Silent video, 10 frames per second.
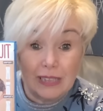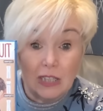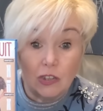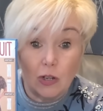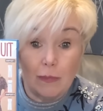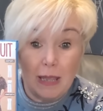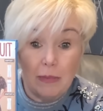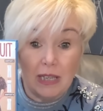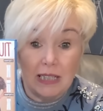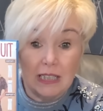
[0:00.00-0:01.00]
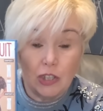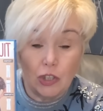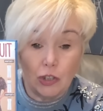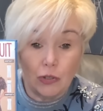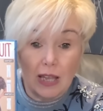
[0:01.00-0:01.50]
So maybe I need to
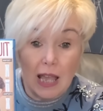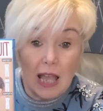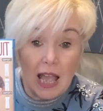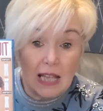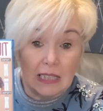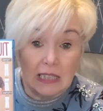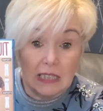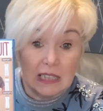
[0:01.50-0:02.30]
do that and